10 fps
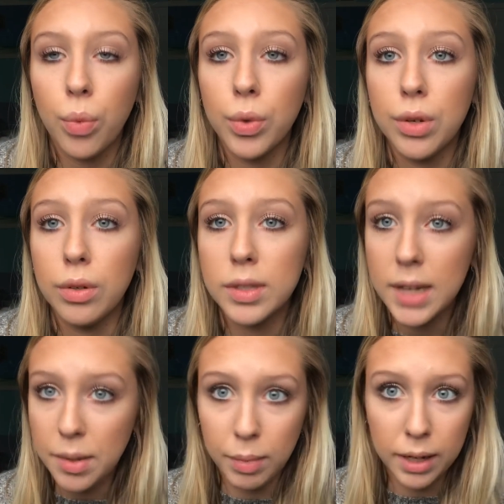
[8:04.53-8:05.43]
reduce
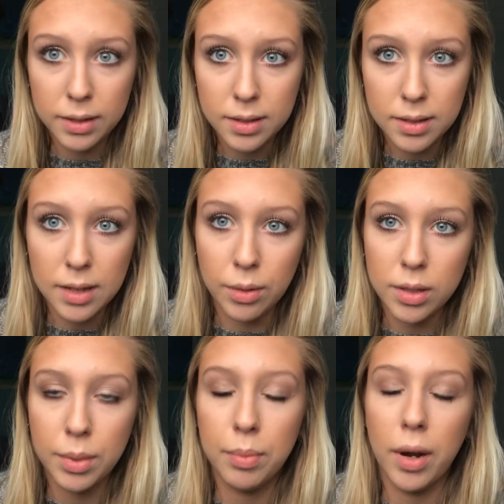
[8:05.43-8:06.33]
nightmares, because that was
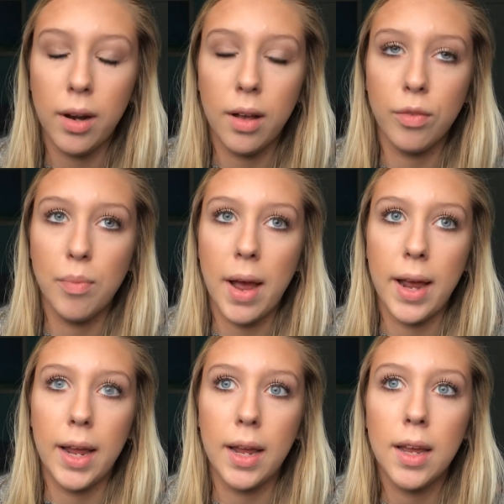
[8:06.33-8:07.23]
a big part of
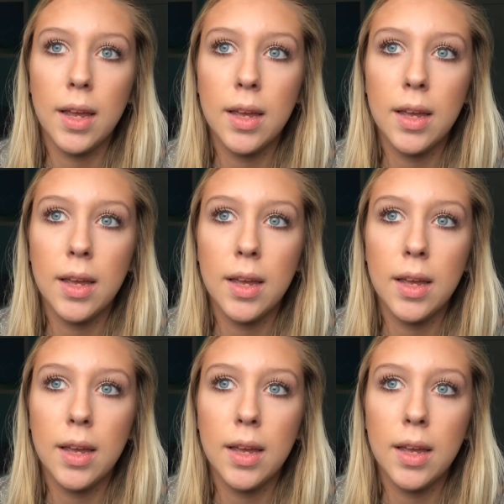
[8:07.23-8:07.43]
my